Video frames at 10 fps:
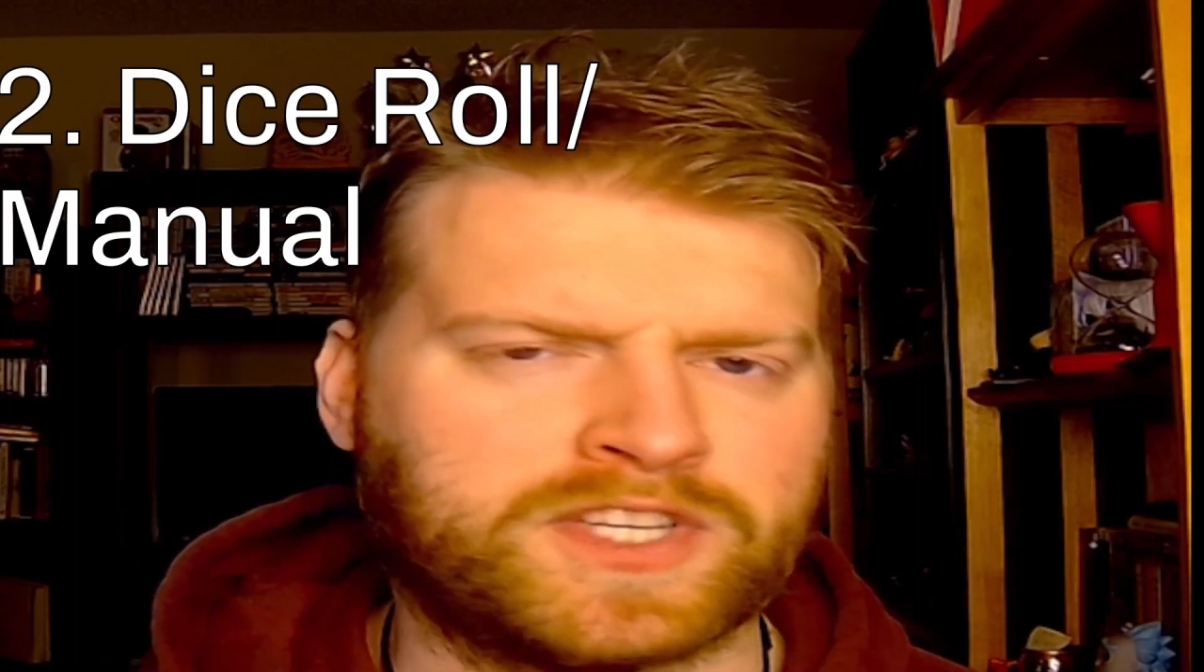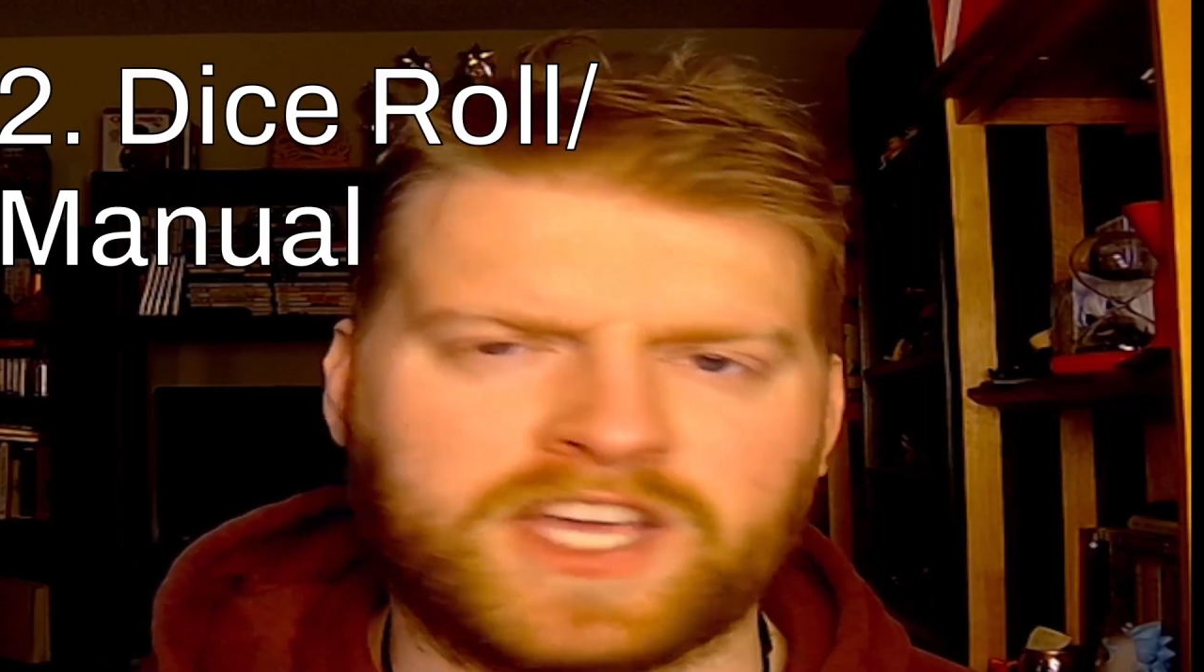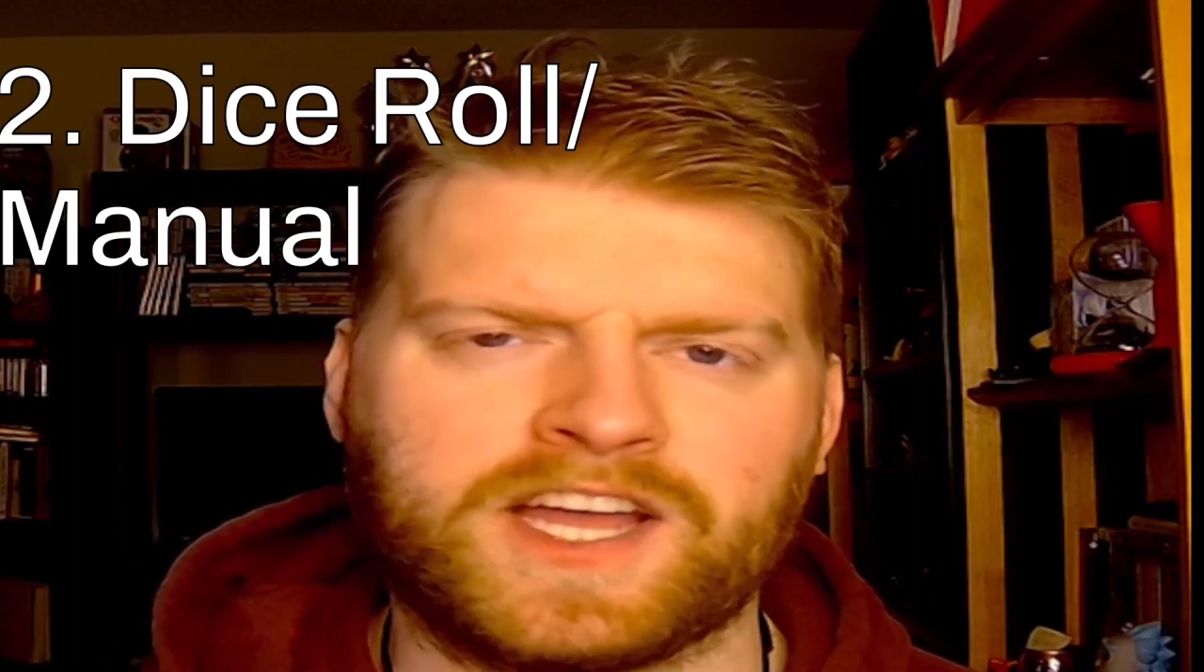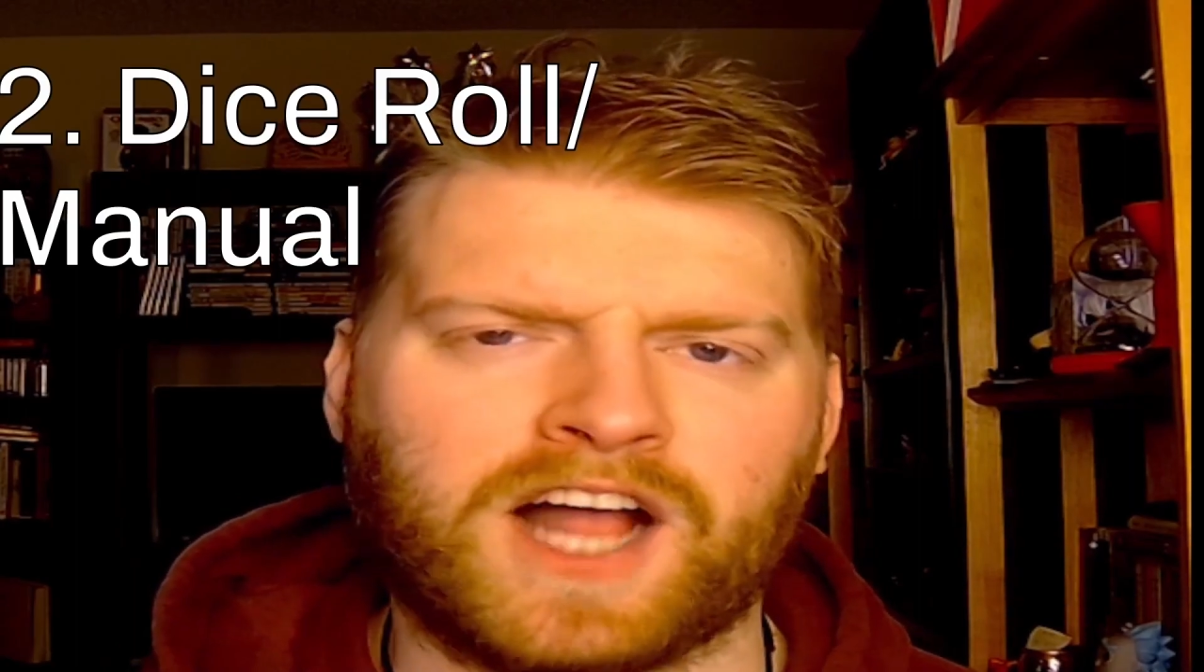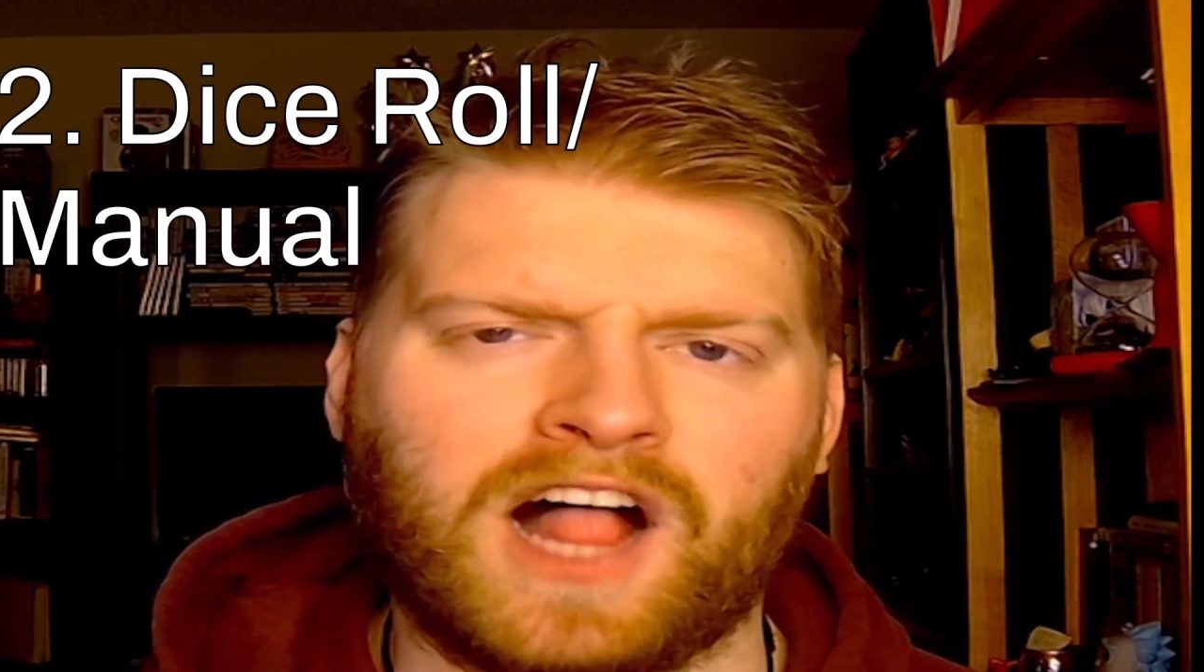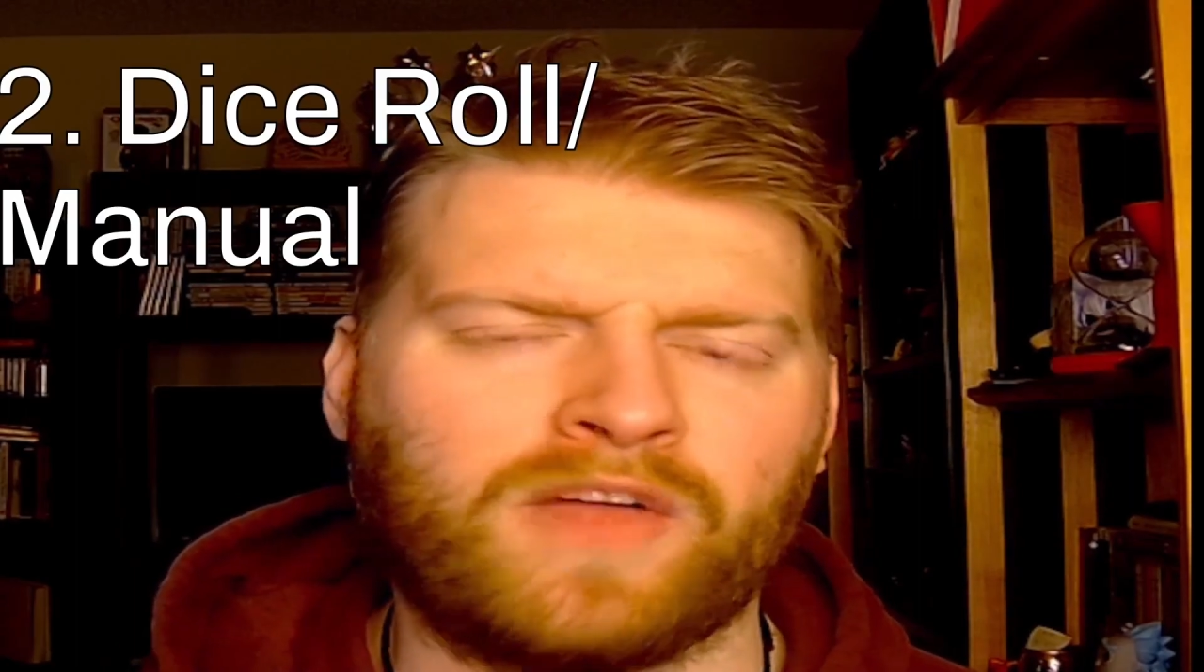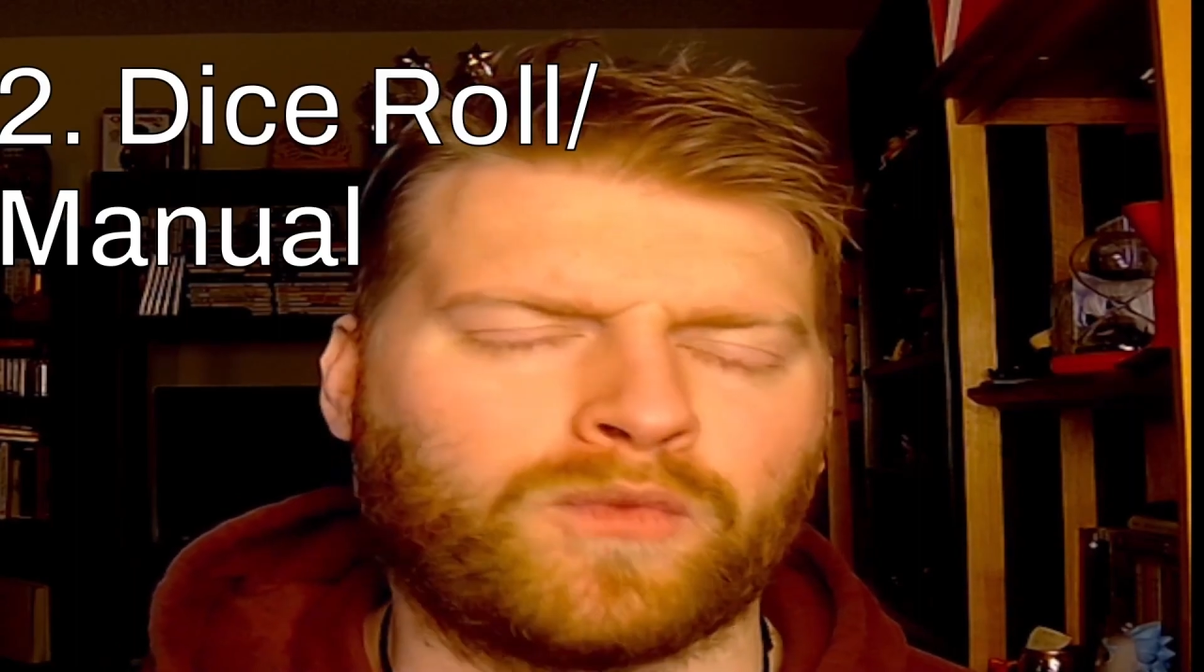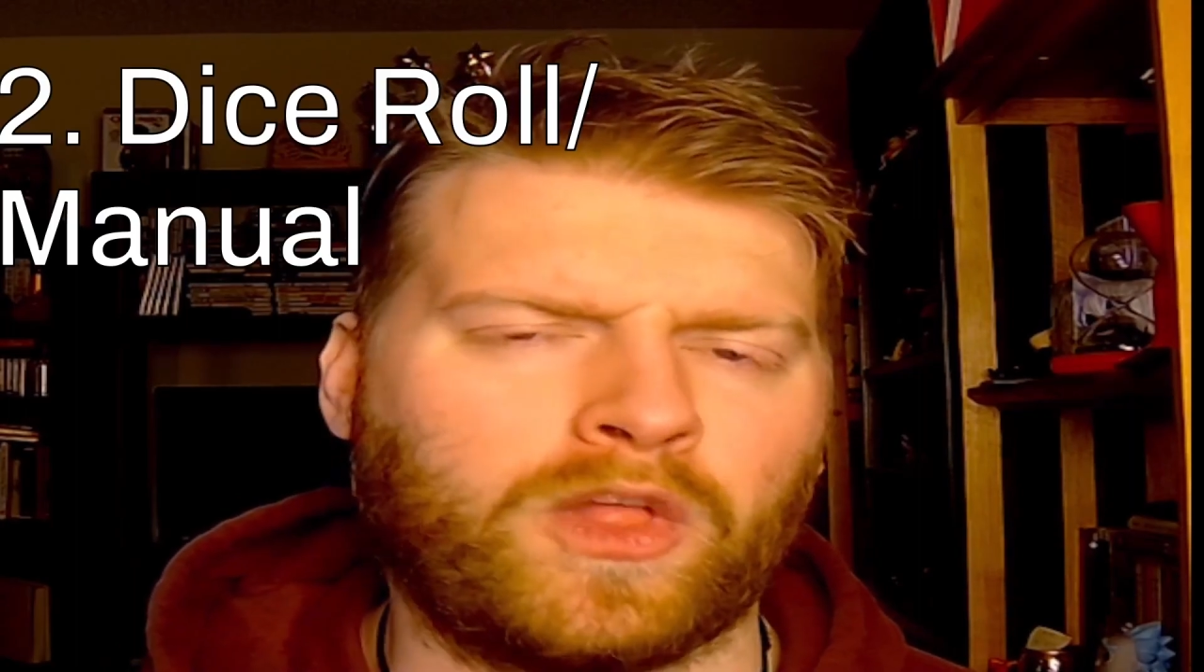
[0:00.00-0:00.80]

it all and rolling